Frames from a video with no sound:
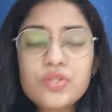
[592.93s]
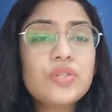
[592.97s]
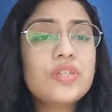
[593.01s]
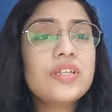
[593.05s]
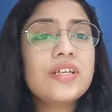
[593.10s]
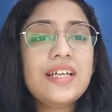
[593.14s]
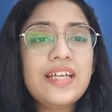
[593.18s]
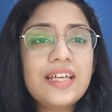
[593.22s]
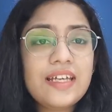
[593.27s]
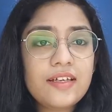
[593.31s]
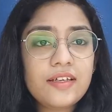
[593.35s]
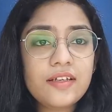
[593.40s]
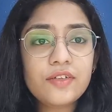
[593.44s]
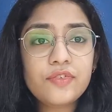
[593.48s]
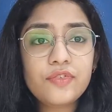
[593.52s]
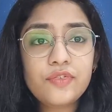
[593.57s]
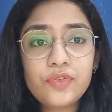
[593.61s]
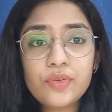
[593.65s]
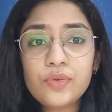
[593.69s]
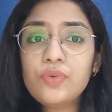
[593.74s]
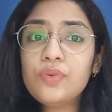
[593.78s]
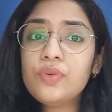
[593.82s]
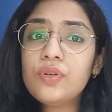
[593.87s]
Also, the ink
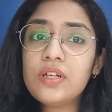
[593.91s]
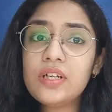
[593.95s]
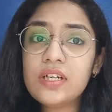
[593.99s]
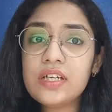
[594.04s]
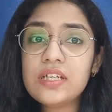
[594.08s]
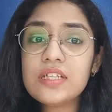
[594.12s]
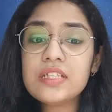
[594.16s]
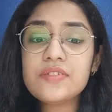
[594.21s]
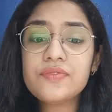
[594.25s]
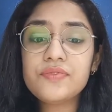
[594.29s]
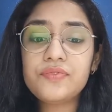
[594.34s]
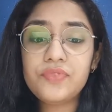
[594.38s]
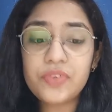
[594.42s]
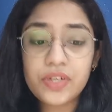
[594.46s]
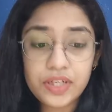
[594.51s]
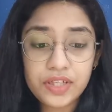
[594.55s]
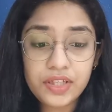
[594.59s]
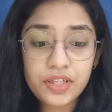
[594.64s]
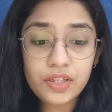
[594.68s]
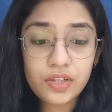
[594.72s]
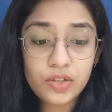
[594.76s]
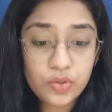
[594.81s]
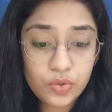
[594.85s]
flow is
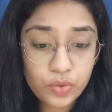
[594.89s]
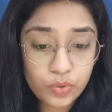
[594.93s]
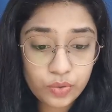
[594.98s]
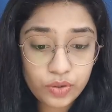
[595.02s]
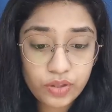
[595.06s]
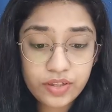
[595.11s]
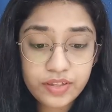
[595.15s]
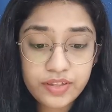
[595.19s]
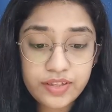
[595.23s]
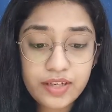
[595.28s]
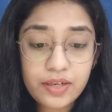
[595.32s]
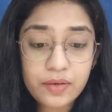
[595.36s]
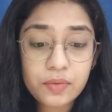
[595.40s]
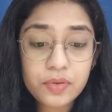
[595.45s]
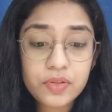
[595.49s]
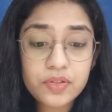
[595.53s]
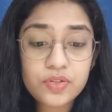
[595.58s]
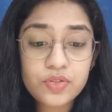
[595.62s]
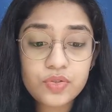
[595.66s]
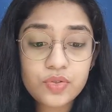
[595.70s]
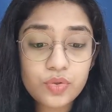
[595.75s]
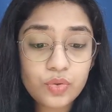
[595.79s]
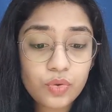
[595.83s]
very good. There
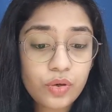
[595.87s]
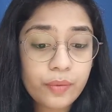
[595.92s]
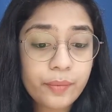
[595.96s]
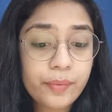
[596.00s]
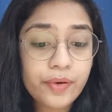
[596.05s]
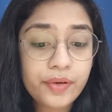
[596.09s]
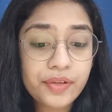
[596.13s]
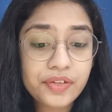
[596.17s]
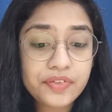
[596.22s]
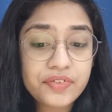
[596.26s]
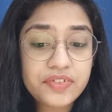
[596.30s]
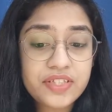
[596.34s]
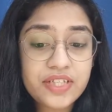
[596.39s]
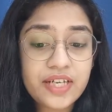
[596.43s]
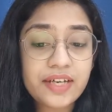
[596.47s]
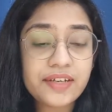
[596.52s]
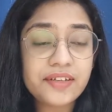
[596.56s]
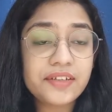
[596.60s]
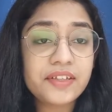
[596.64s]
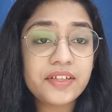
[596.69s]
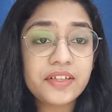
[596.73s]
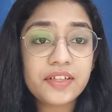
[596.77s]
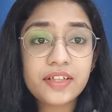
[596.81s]
was no amount of
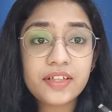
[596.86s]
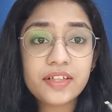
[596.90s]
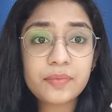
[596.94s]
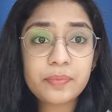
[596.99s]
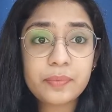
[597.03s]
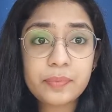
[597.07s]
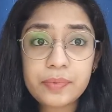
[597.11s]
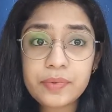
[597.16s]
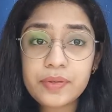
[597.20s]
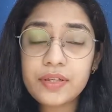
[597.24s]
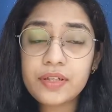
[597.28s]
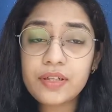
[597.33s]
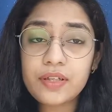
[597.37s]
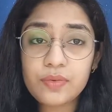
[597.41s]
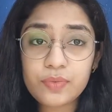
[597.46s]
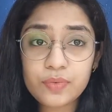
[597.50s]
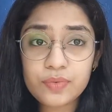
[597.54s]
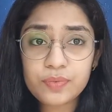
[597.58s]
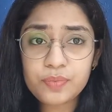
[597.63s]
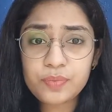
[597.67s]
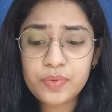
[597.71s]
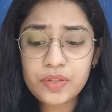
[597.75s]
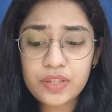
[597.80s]
staggering. It, pre it
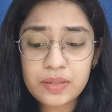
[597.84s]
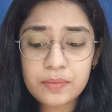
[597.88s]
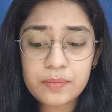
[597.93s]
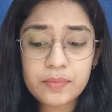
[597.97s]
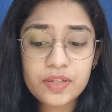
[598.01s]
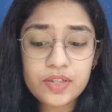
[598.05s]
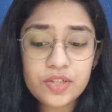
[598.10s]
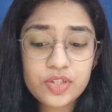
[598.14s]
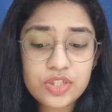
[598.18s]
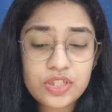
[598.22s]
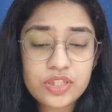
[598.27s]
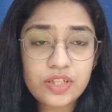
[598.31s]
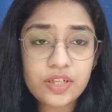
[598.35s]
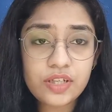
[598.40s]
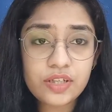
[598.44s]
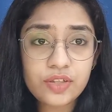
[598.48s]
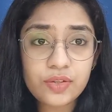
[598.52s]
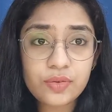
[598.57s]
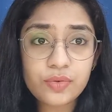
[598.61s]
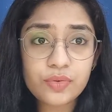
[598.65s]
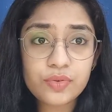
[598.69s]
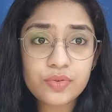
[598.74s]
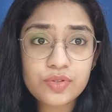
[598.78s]
pretty much,
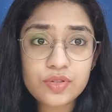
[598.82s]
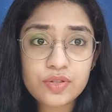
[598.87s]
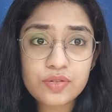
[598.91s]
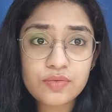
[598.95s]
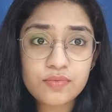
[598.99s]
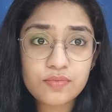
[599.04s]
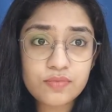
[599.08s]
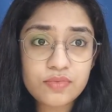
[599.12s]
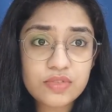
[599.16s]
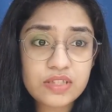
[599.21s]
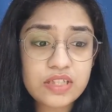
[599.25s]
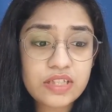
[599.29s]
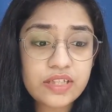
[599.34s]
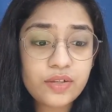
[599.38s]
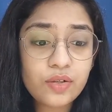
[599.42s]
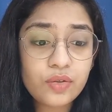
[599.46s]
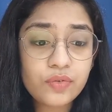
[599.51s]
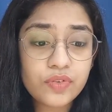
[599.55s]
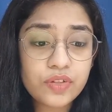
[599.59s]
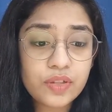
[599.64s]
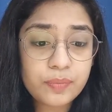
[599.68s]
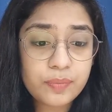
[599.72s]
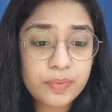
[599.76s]
like, you know, slid
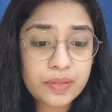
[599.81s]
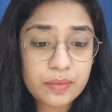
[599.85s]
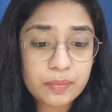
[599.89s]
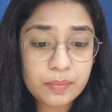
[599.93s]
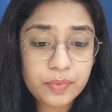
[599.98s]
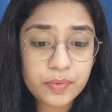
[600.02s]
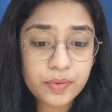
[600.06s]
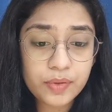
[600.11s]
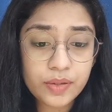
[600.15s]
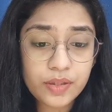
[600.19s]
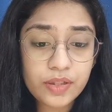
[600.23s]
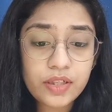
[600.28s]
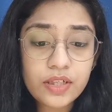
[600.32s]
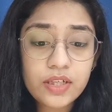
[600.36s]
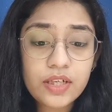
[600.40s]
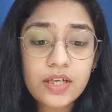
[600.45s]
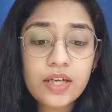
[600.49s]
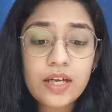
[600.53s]
over the paper.